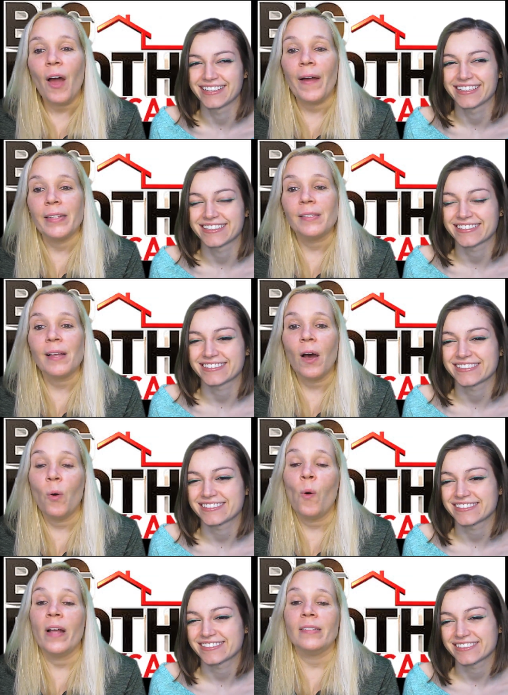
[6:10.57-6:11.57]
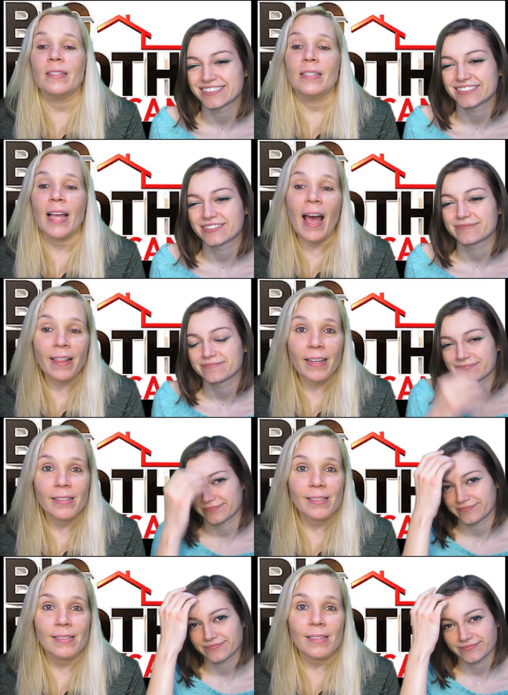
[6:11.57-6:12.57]
Speaker 1: All right, so
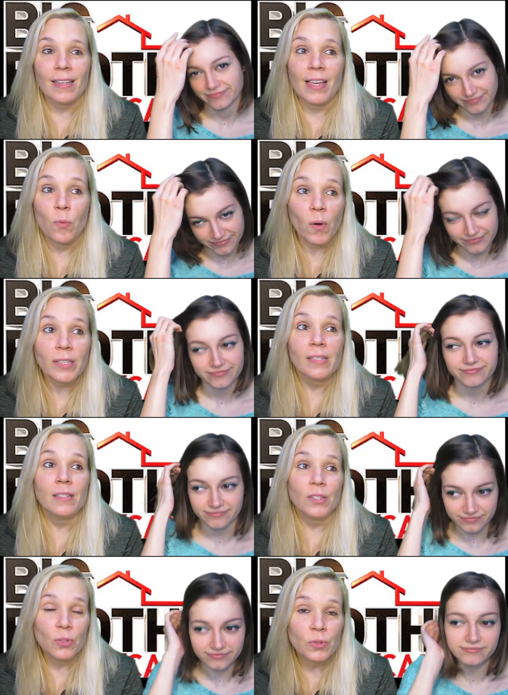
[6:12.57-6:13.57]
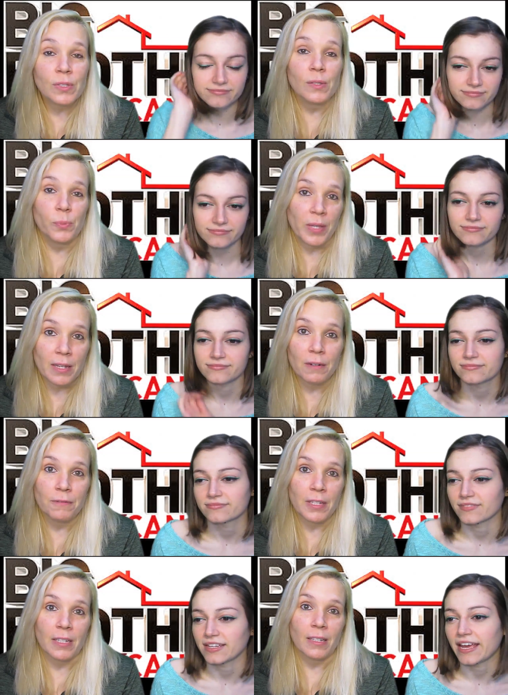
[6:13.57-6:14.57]
Dallas he wants to use this
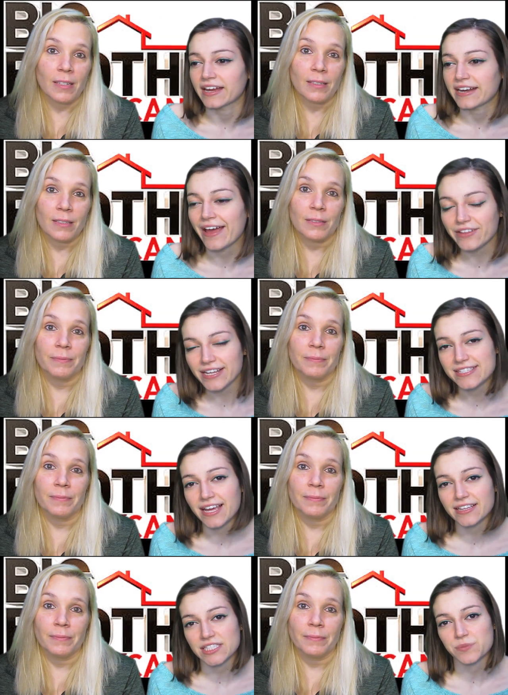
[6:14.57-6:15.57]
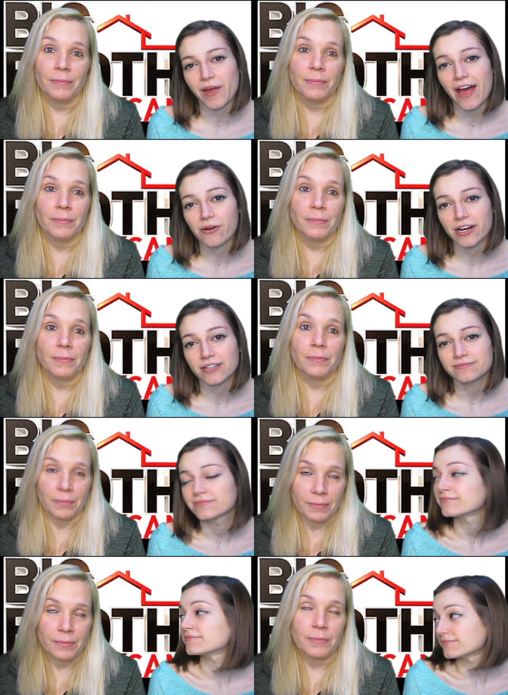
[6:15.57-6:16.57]
POV. Yeah, now that he's got this power,
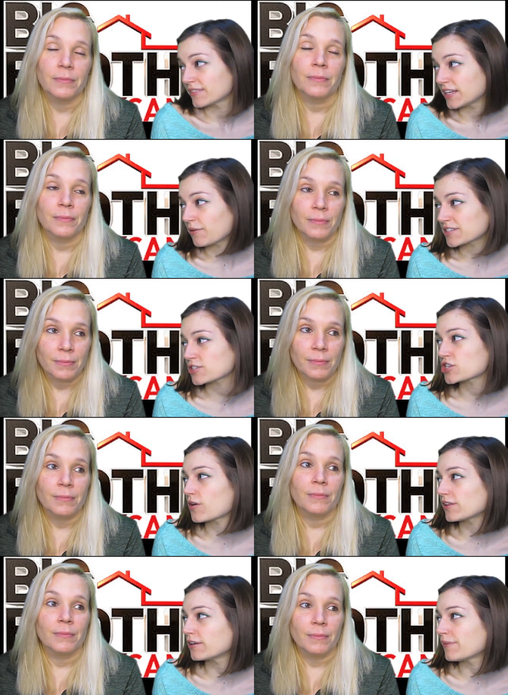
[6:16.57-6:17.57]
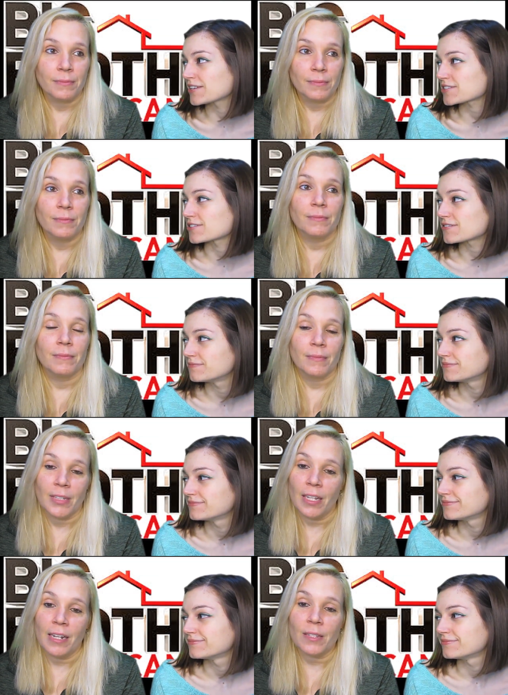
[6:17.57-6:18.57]
he wants to show a little muscle.
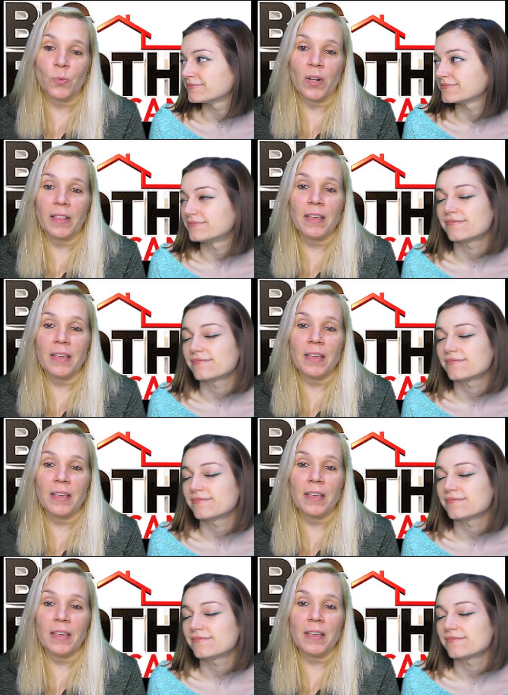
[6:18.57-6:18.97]
He doesn't want to